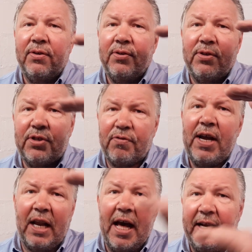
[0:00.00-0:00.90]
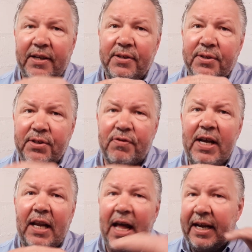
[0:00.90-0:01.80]
streetlight,
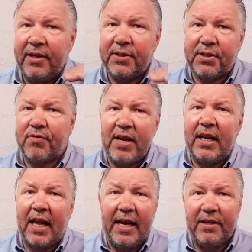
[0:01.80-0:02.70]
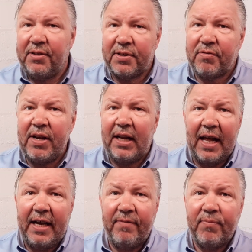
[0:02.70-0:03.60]
streetlight, streetlight,
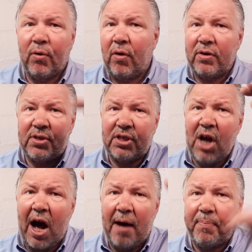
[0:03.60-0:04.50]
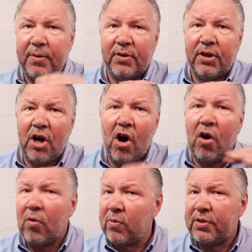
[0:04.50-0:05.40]
streetlight, or stop,
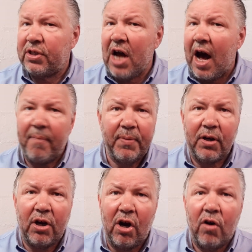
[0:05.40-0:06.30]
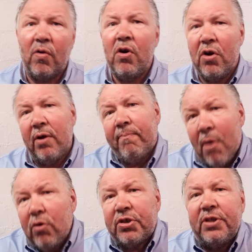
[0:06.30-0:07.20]
go,
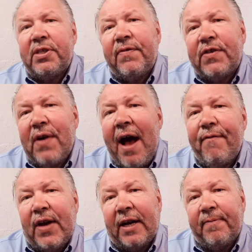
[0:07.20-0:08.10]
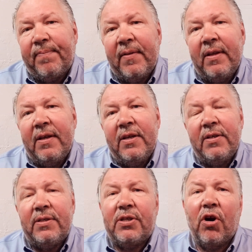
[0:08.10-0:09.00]
motions of traffic.
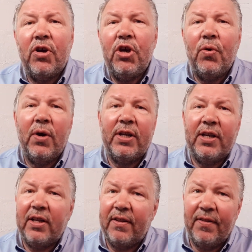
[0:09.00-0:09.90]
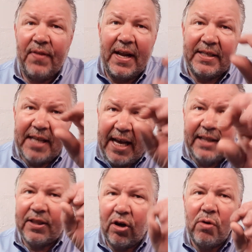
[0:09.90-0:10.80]
So you would then
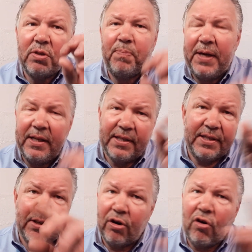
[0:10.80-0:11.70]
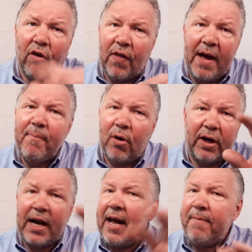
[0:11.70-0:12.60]
take those pieces, circle them, or
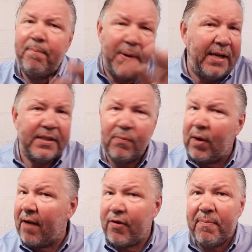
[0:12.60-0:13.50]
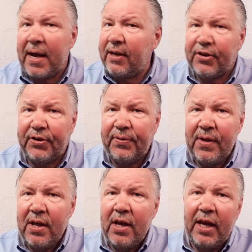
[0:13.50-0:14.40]
cut and paste them, whatever you might do,
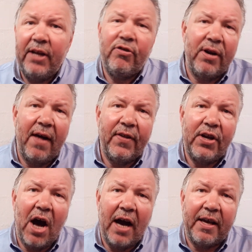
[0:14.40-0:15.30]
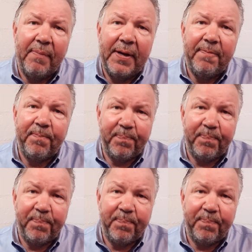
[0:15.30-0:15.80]
into another document,